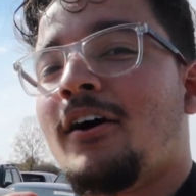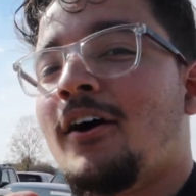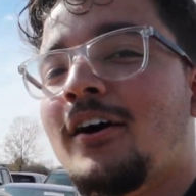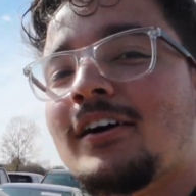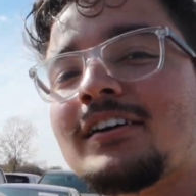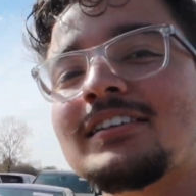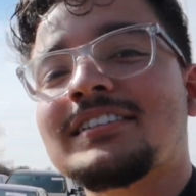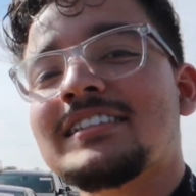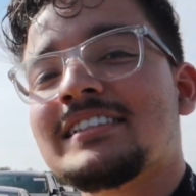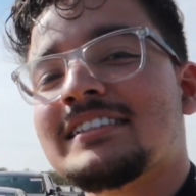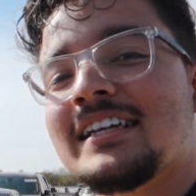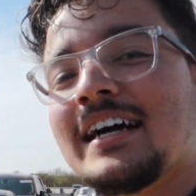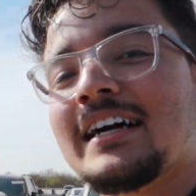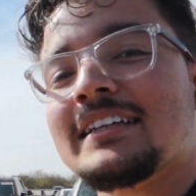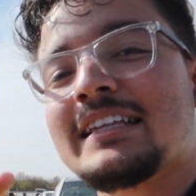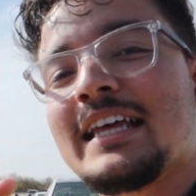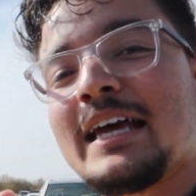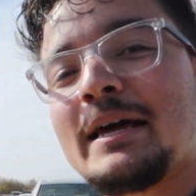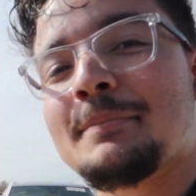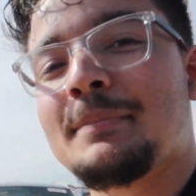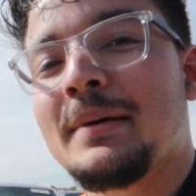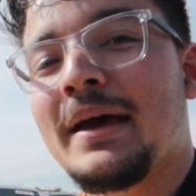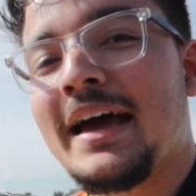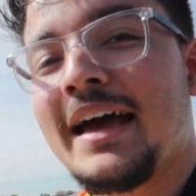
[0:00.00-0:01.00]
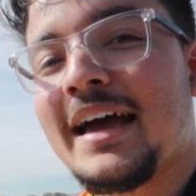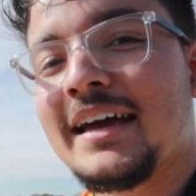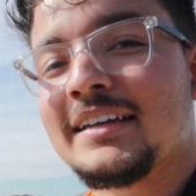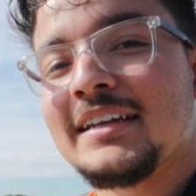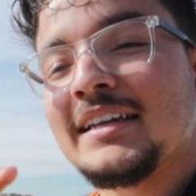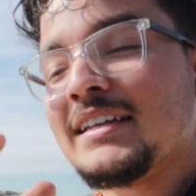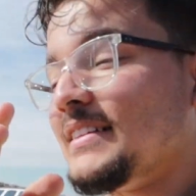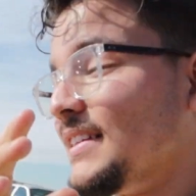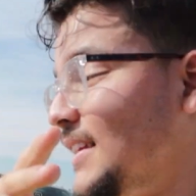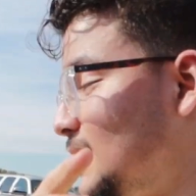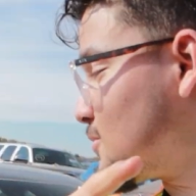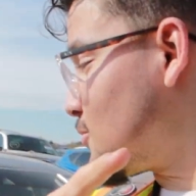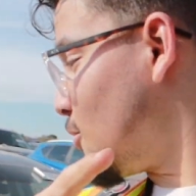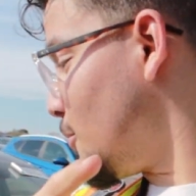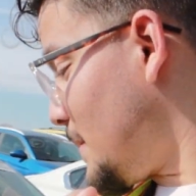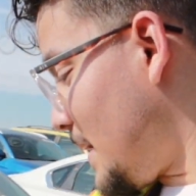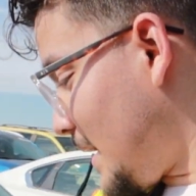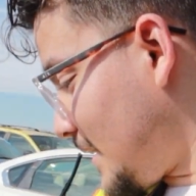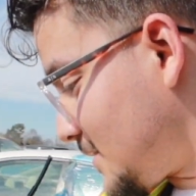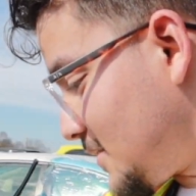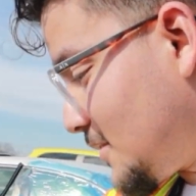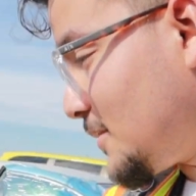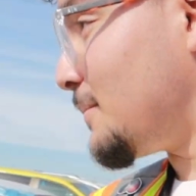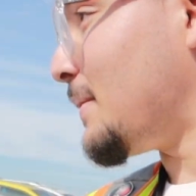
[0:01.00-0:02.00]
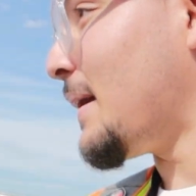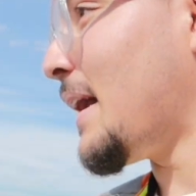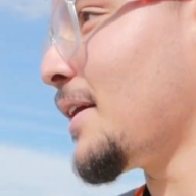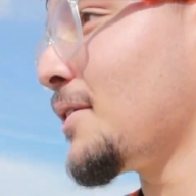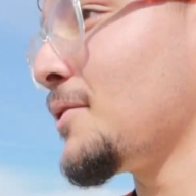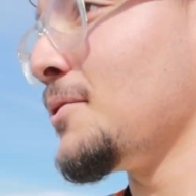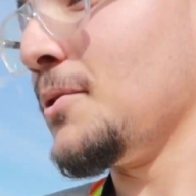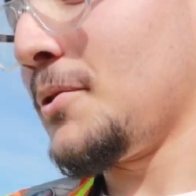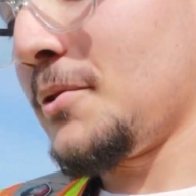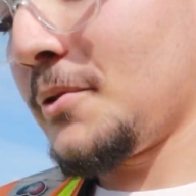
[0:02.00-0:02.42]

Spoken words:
Honestly, not that bad. Let's go back to the back real